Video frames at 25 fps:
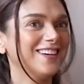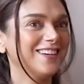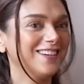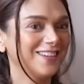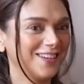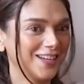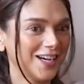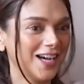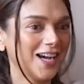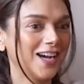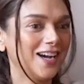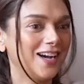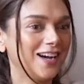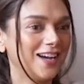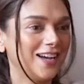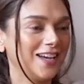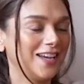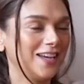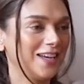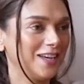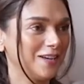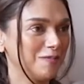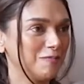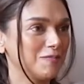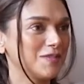uh, I
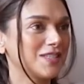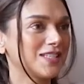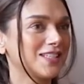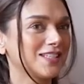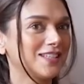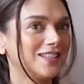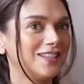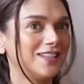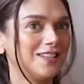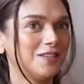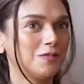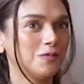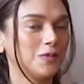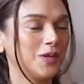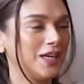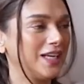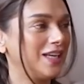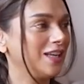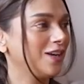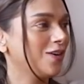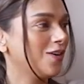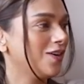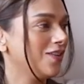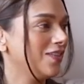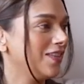am still
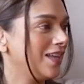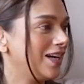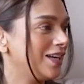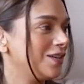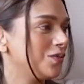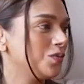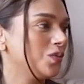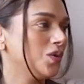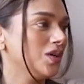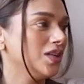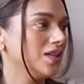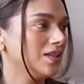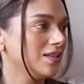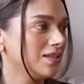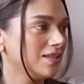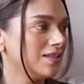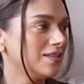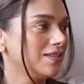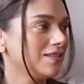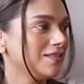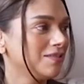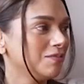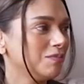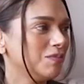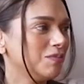waiting on that one. You're